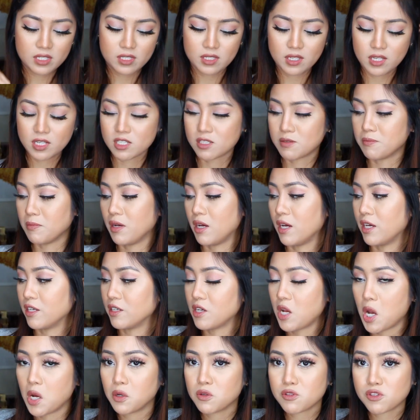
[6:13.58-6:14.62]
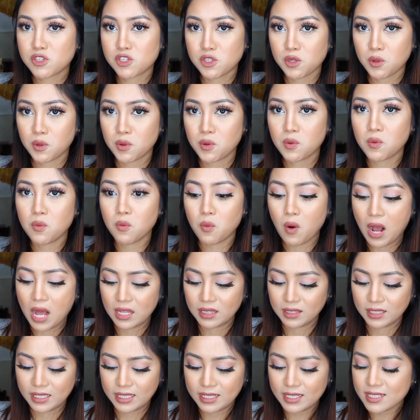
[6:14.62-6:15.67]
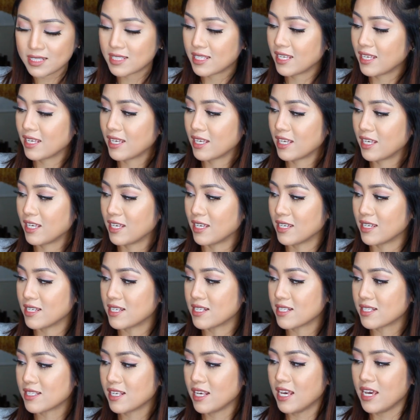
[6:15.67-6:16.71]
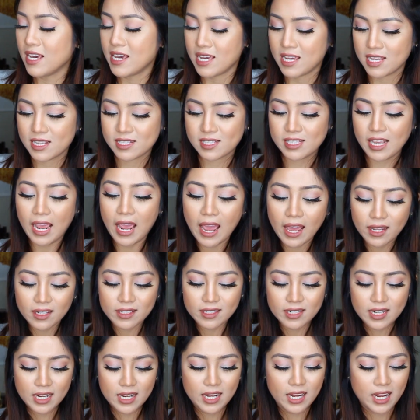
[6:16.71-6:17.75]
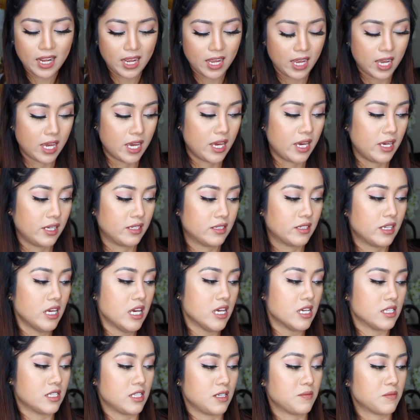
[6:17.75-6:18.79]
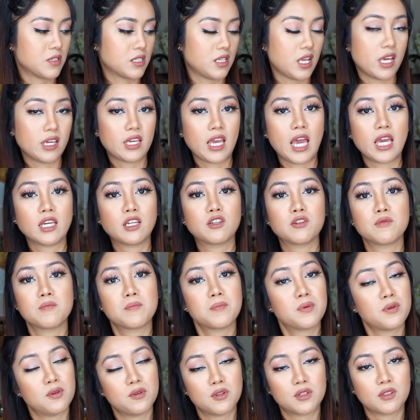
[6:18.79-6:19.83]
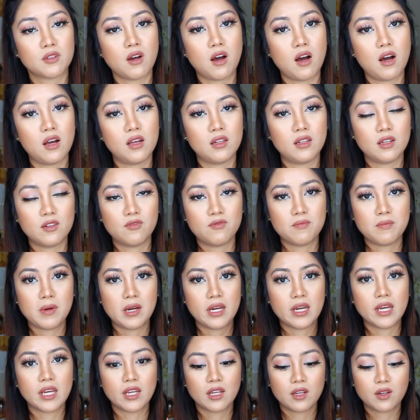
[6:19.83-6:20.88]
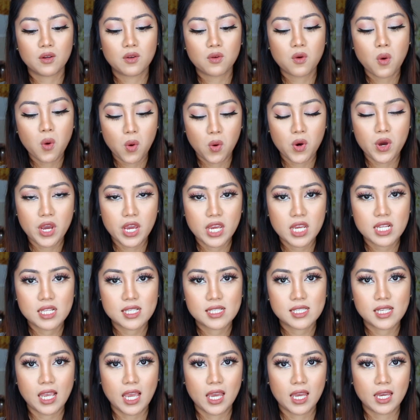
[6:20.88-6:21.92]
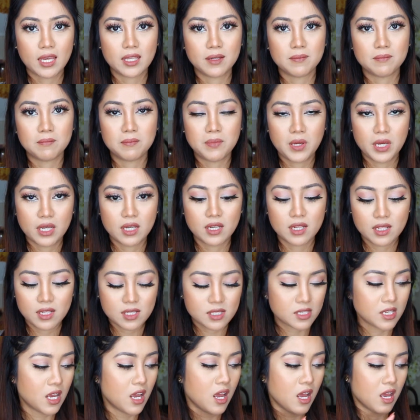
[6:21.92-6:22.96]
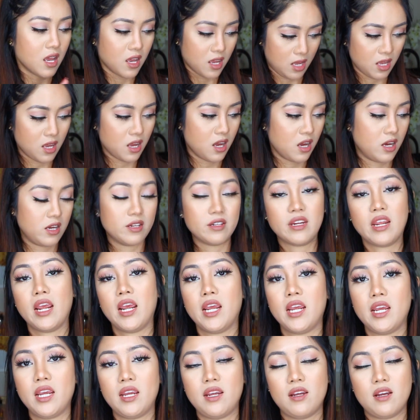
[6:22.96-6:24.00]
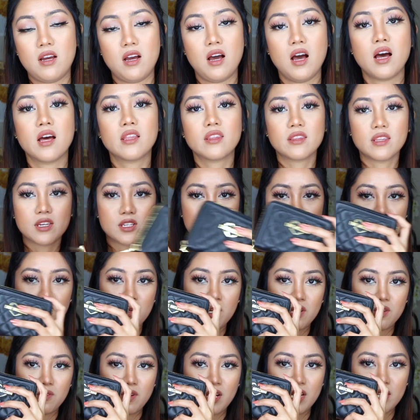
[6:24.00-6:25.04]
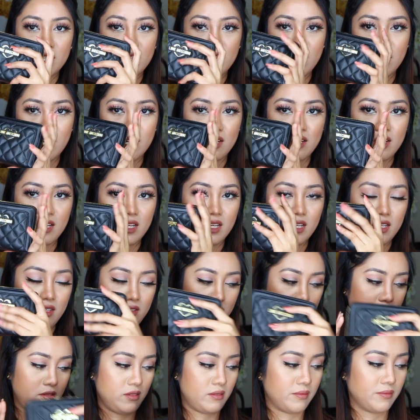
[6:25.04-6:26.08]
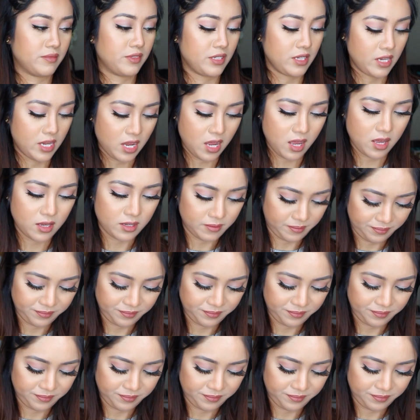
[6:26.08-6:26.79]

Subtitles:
is my go-to wallet because it's handy and seems like I could put all of my coins and bills on this one right here, and yeah,